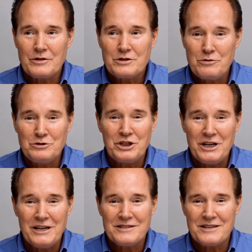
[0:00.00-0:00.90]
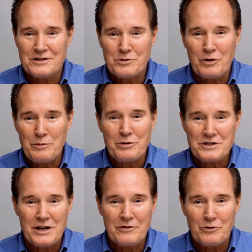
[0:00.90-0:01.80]
2 Gs is
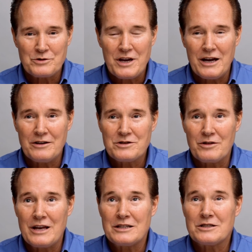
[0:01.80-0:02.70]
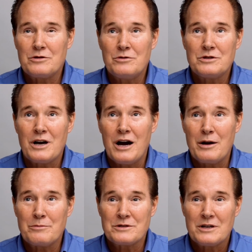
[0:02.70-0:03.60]
20% of full scale, so that's 2
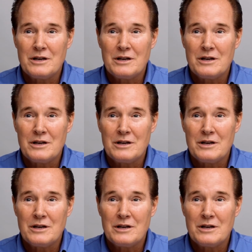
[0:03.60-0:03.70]
times